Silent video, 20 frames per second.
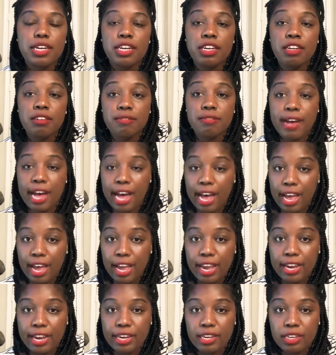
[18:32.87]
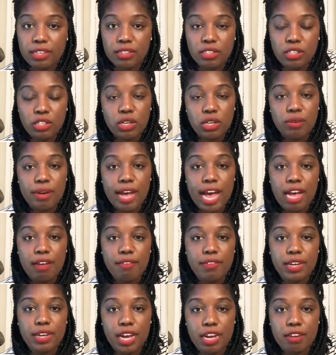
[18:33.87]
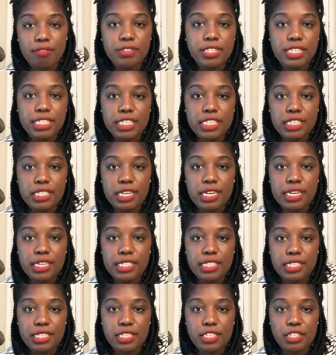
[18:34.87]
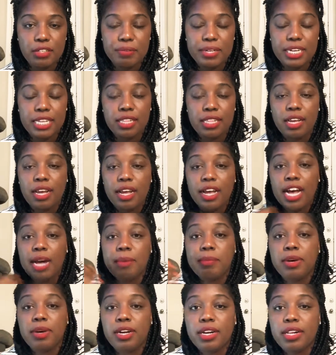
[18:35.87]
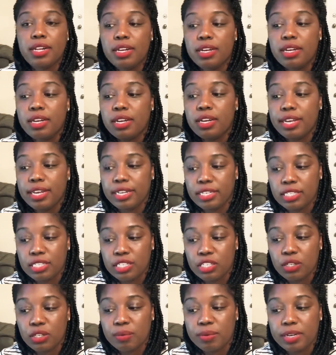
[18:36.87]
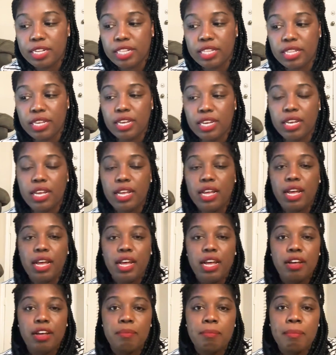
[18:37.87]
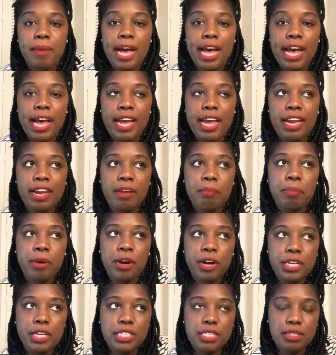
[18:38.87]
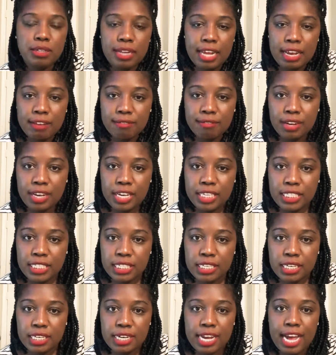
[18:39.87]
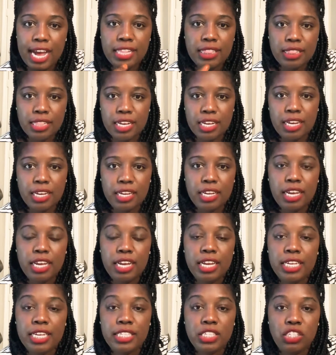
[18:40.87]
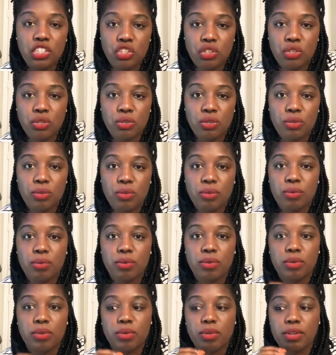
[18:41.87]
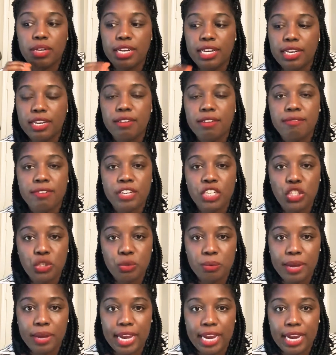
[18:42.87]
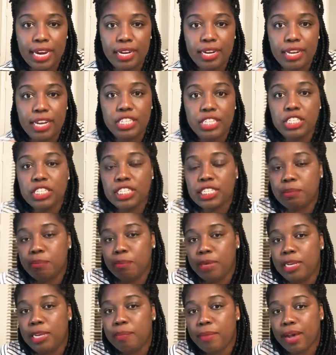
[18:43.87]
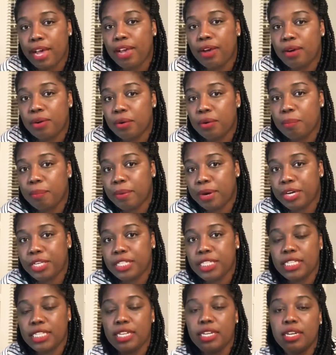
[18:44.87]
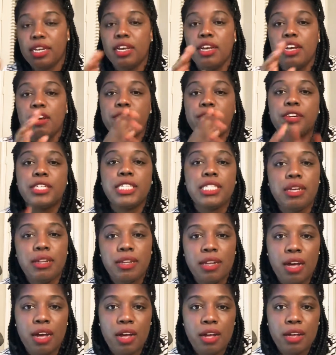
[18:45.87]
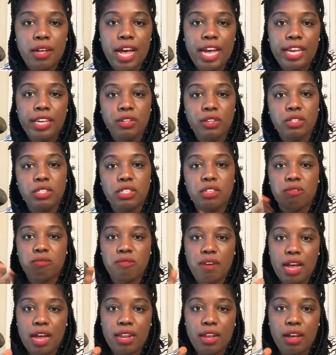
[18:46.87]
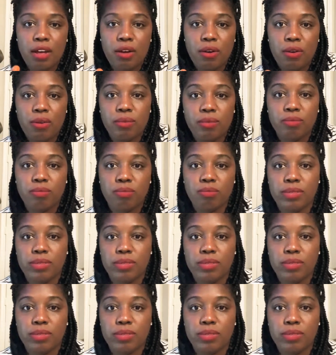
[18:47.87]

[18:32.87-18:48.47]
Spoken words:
If I, have a confrontation I need to deal with, I'm gonna deal with it. My personal life lesson, I think, is to individuate and just be my own person. For so long, I used to follow,